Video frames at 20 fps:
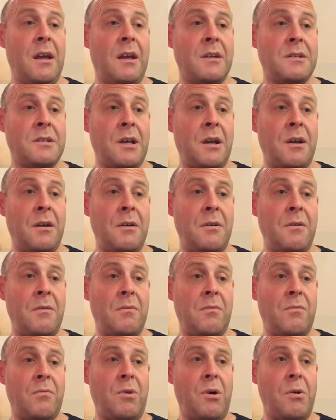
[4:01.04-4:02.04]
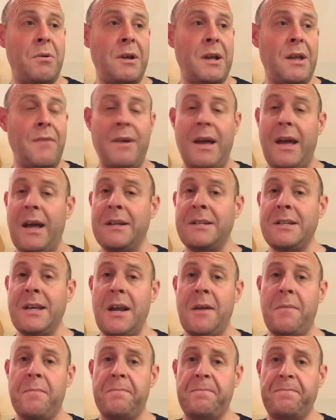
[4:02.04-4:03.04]
So, what would I give it out of
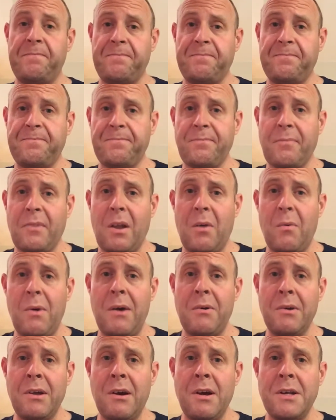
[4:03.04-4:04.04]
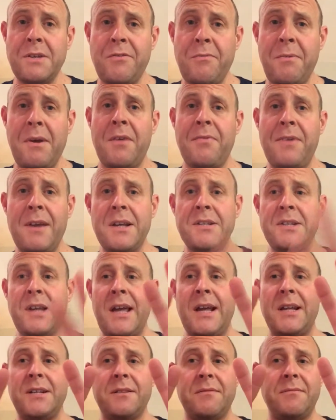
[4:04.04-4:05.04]
10? Well, guys, for me, I think it's
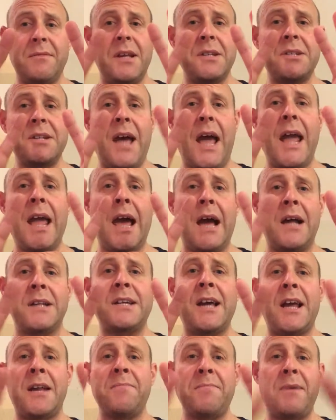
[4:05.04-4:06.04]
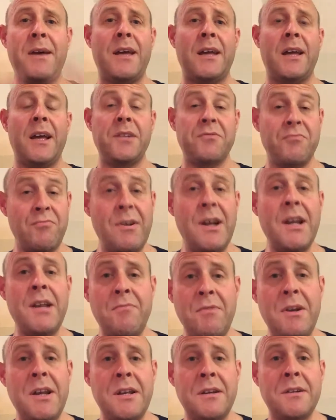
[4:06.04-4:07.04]
an 8. It's an 8 out of 10 beer. It's really,
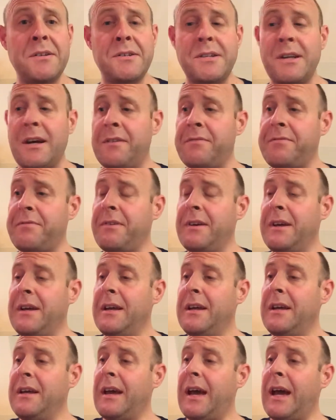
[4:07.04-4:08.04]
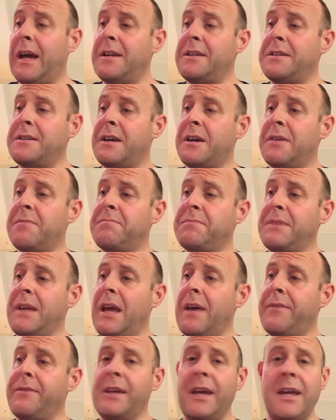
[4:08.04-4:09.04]
really good stuff. And um,
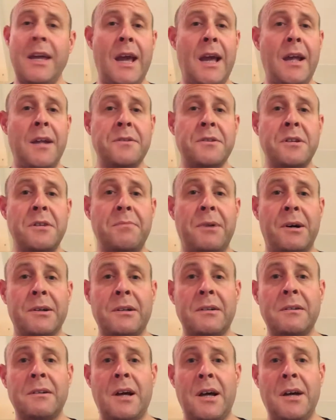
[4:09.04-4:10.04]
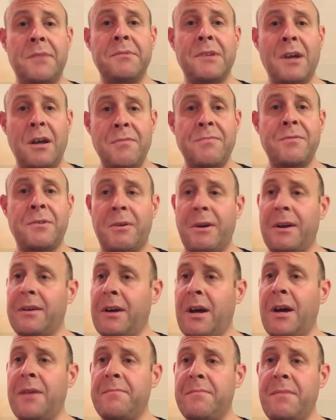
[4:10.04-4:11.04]
yeah, if you get your hands on a bottle, um, go for it.
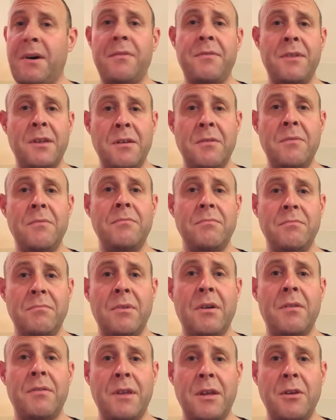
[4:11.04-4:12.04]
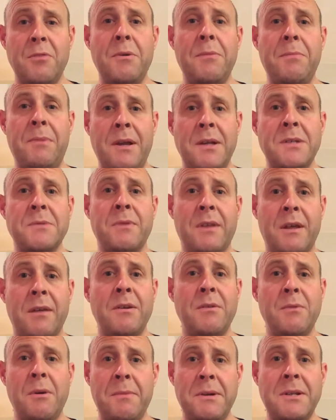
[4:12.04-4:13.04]
Um, I think you, I think you'll be pleased with it.
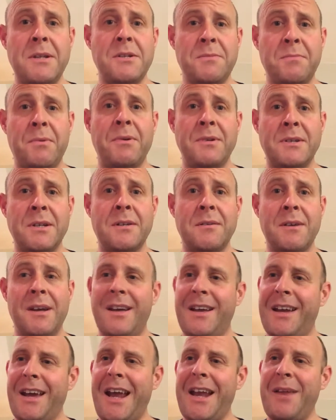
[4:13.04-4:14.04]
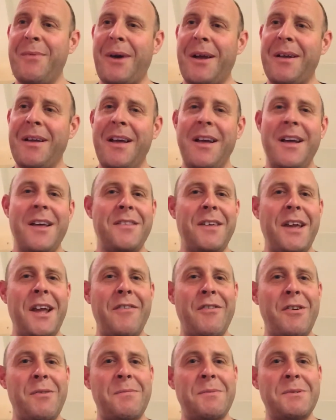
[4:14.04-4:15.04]
You won't be disappointed. Anyway, thank
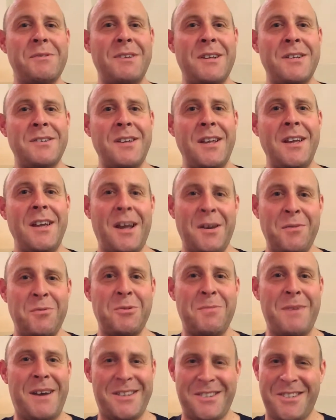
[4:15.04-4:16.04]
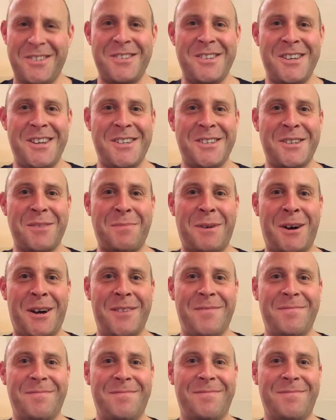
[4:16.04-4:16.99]
you very much for listening, and all the best. Cheers. Goodbye.